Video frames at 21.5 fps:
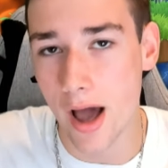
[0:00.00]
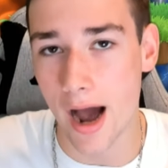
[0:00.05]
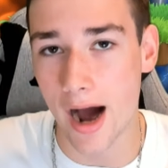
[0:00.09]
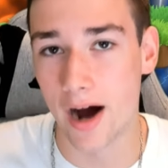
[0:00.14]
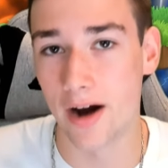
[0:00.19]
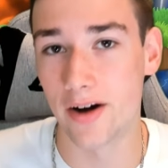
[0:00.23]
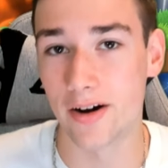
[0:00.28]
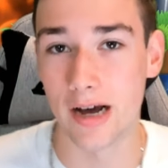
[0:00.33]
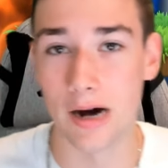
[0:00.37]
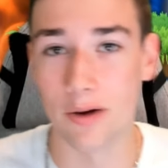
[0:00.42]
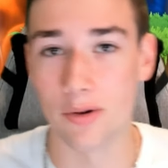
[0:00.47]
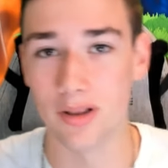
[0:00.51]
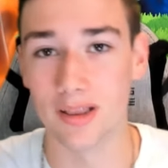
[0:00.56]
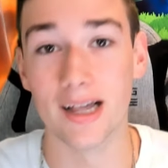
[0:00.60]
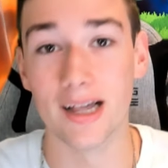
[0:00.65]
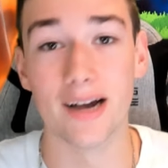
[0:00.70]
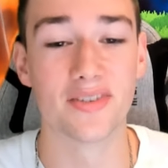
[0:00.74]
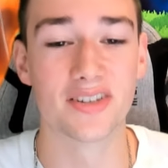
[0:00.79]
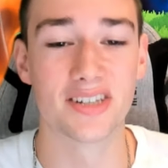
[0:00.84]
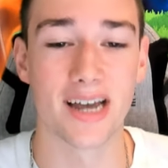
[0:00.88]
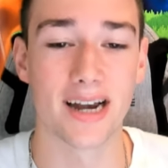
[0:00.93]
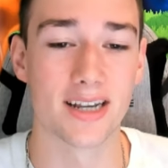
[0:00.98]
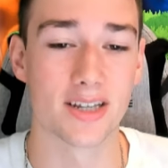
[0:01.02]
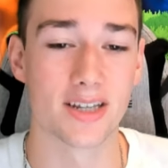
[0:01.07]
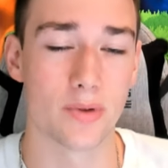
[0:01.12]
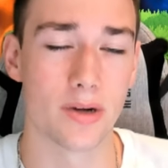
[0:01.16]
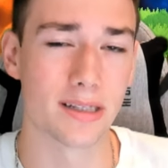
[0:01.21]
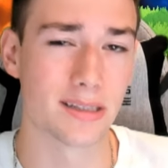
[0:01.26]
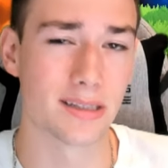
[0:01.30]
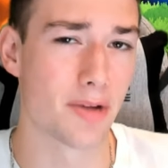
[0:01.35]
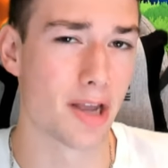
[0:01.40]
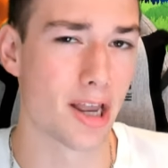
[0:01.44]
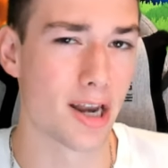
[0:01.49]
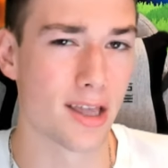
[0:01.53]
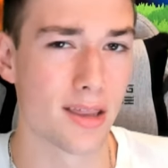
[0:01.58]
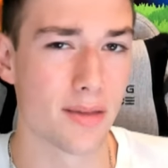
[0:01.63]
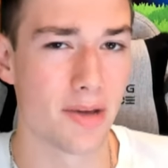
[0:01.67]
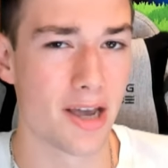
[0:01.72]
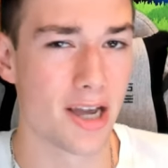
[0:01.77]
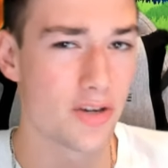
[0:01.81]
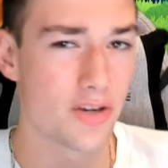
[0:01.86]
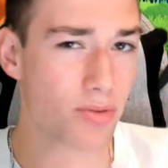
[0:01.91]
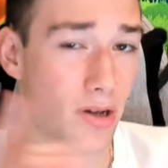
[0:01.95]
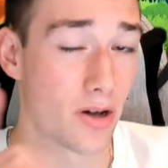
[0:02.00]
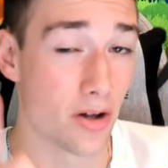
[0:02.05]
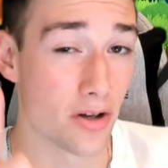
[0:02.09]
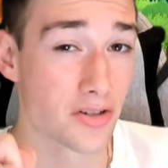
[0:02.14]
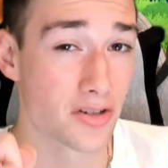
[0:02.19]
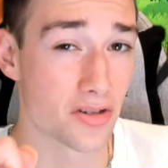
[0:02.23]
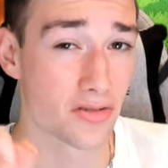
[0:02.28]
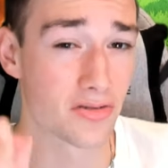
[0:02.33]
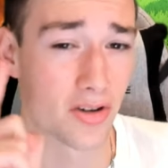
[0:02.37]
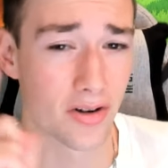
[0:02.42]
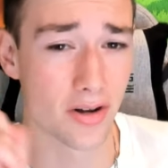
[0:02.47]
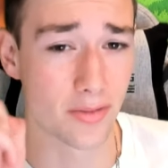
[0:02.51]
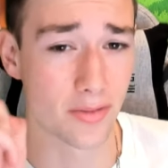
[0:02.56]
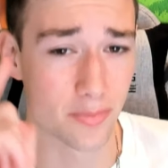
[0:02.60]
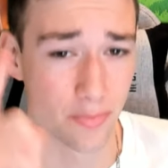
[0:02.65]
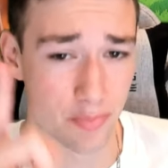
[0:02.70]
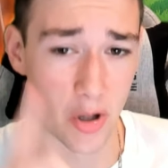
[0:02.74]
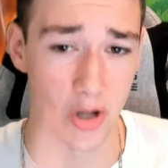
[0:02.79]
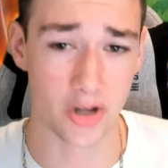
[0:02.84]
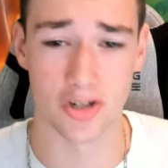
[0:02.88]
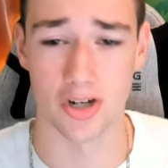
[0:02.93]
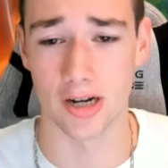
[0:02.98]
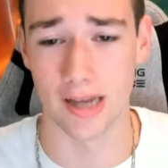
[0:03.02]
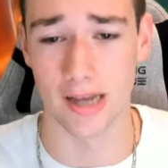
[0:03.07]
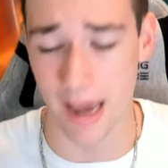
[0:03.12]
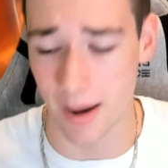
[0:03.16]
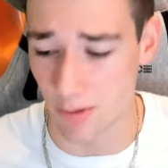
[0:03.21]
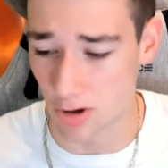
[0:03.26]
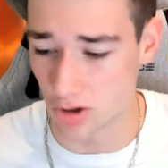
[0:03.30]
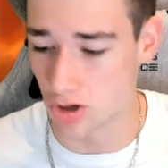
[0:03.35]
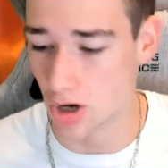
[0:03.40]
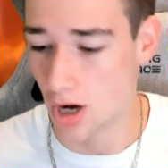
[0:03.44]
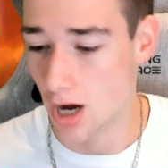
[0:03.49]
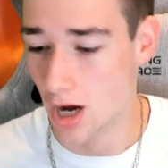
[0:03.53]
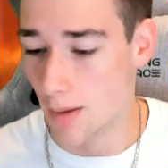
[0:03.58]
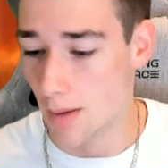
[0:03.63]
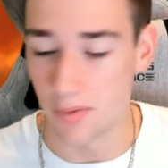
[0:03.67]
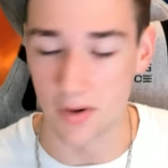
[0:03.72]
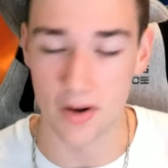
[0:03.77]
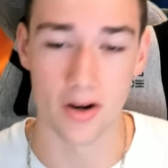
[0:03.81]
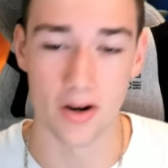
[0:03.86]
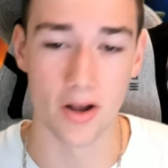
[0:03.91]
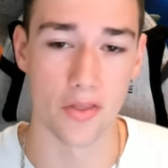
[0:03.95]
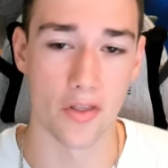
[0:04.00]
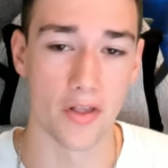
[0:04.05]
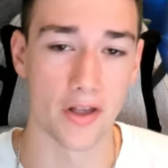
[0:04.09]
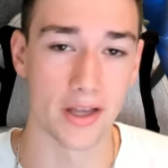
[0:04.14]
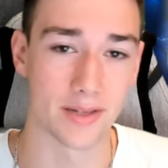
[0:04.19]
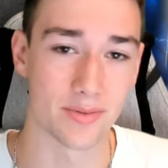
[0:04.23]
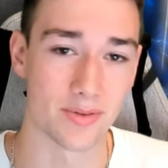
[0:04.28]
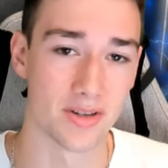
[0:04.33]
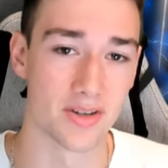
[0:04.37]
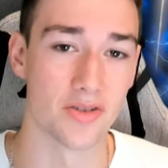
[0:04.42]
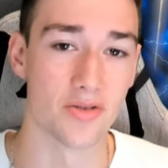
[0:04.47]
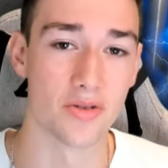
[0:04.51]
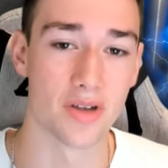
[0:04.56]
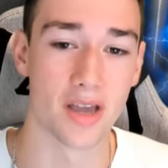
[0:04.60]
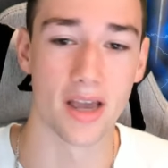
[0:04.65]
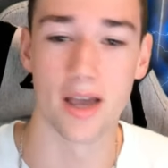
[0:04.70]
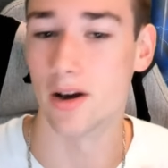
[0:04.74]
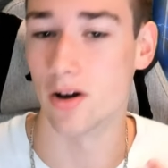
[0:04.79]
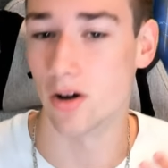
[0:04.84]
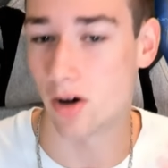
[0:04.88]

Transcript: on our left side as well at the beginning of the match. We also took a bunch of damage, but nonetheless, we do get an